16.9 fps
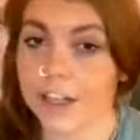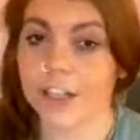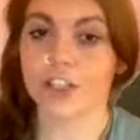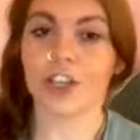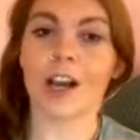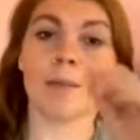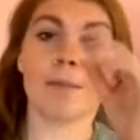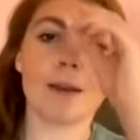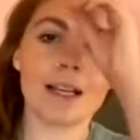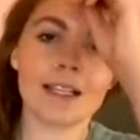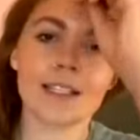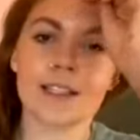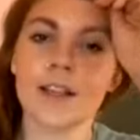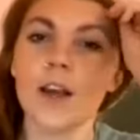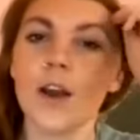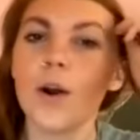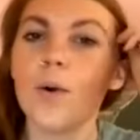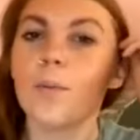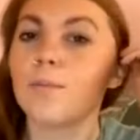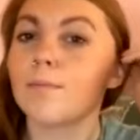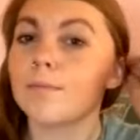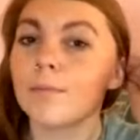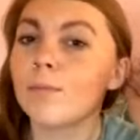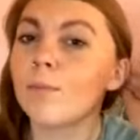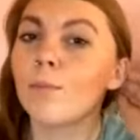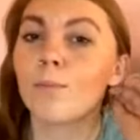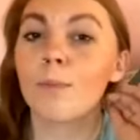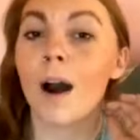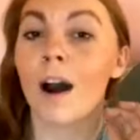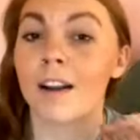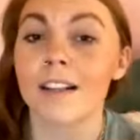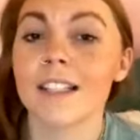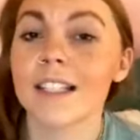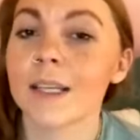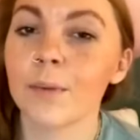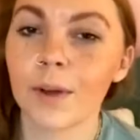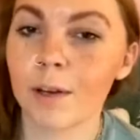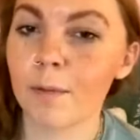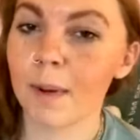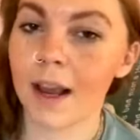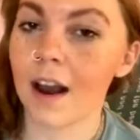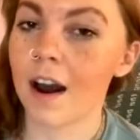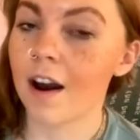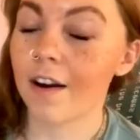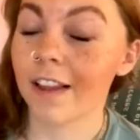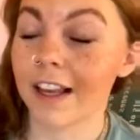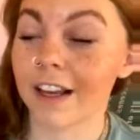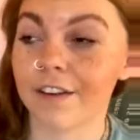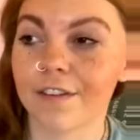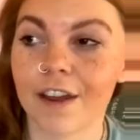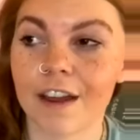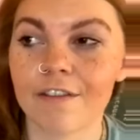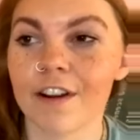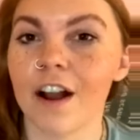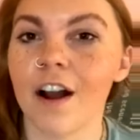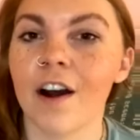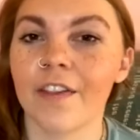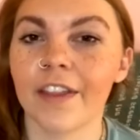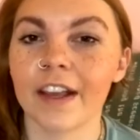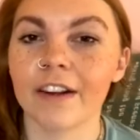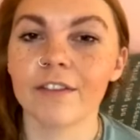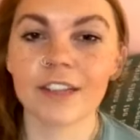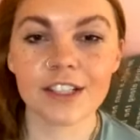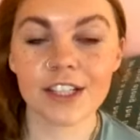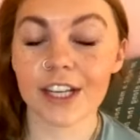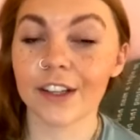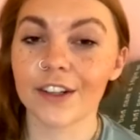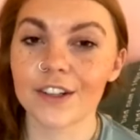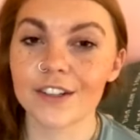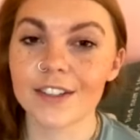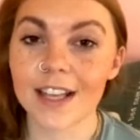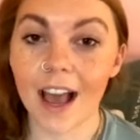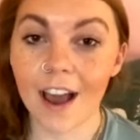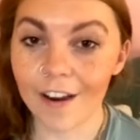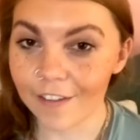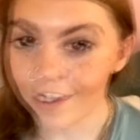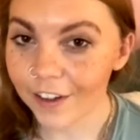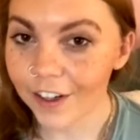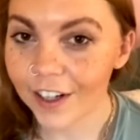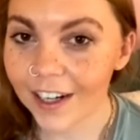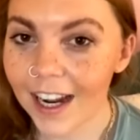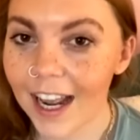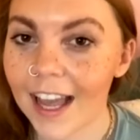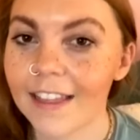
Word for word: Verishop is honestly one of my like favorite online retailers ever,